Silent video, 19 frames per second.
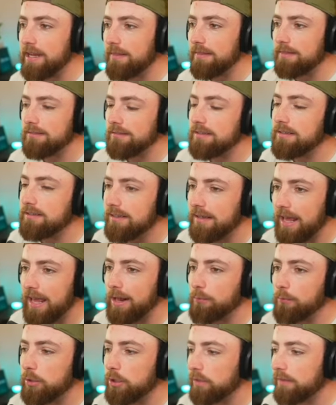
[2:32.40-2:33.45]
of the season
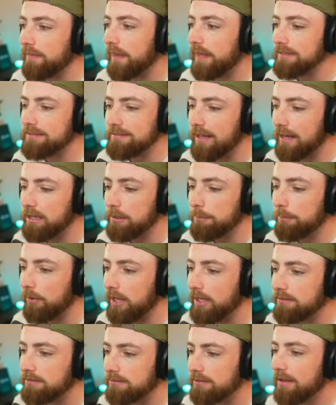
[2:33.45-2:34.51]
and we are in, like, second
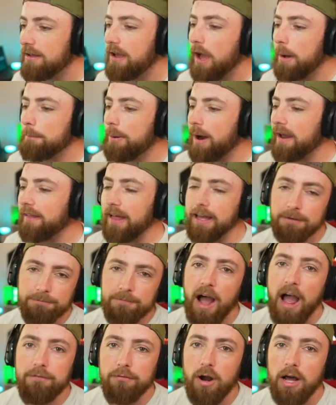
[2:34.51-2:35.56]
place by, like,
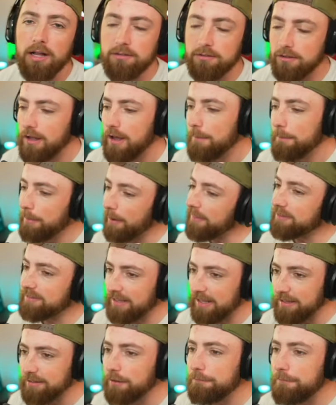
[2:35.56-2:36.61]
5 runs. But this
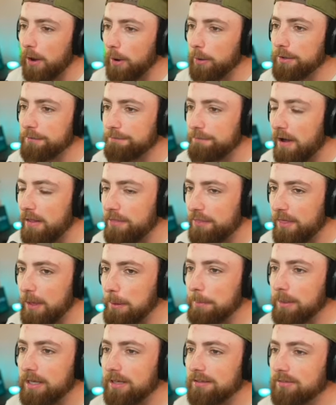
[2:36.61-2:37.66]
is a very fun
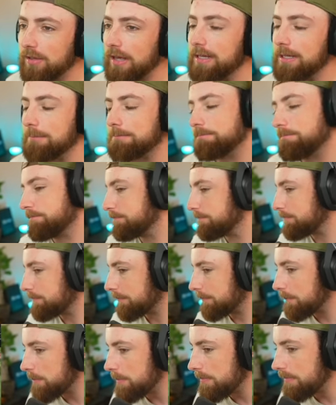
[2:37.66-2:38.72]
thing because, like,
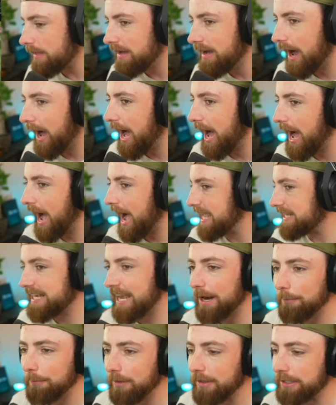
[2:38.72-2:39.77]
I
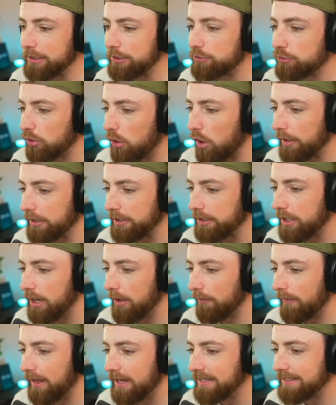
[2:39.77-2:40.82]
can't really control it, you
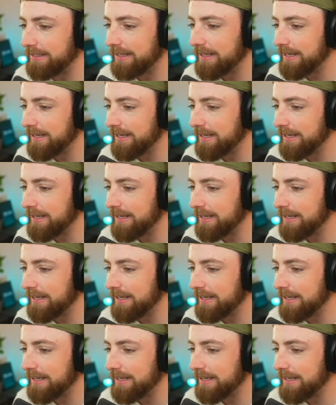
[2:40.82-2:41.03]
know? Like,